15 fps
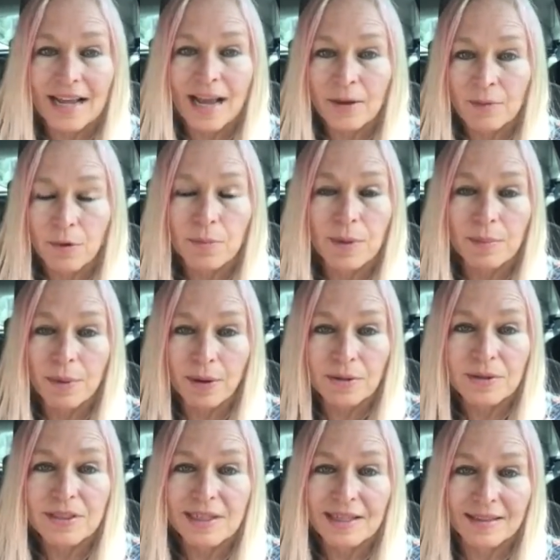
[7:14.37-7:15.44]
I will be
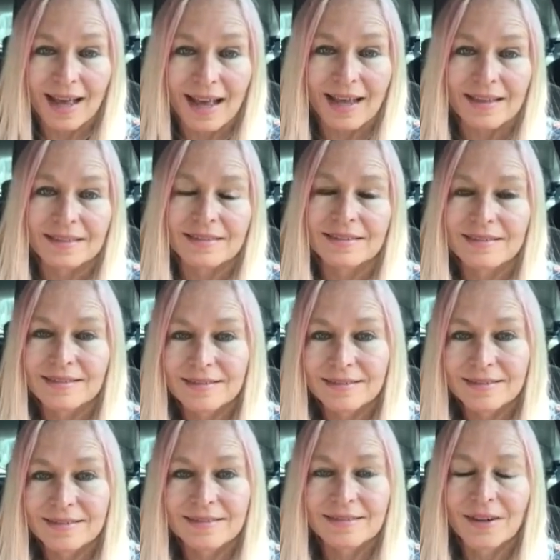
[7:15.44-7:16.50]
posting that.
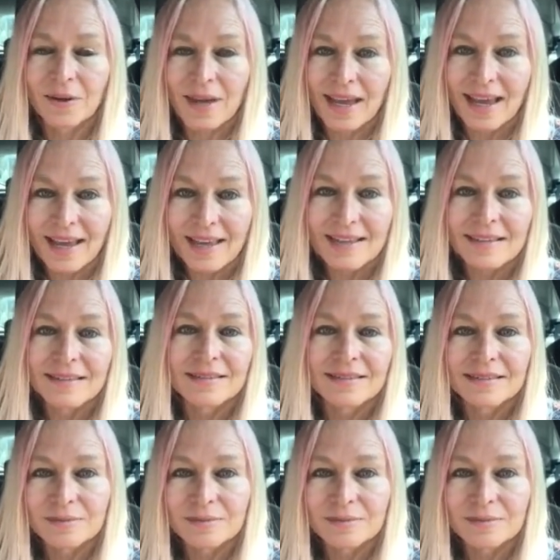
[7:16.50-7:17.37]
Okay?